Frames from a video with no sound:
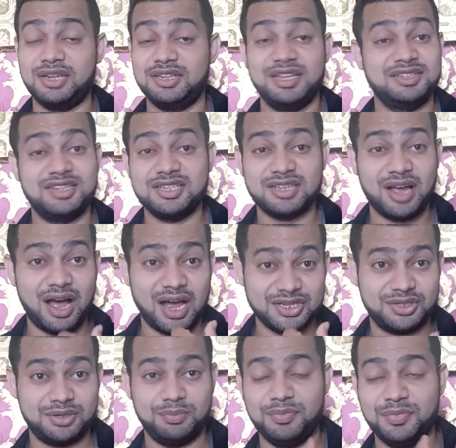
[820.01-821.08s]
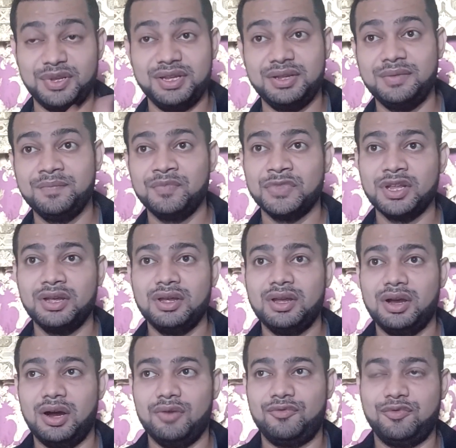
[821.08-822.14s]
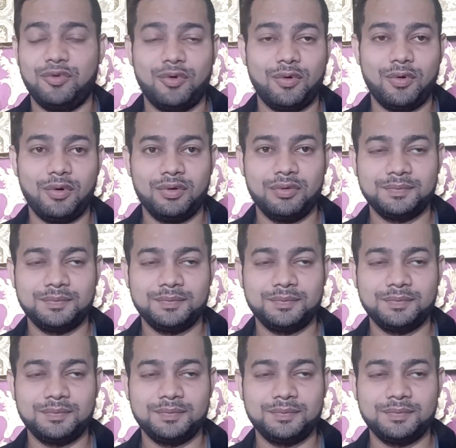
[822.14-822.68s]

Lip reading: They just asked me for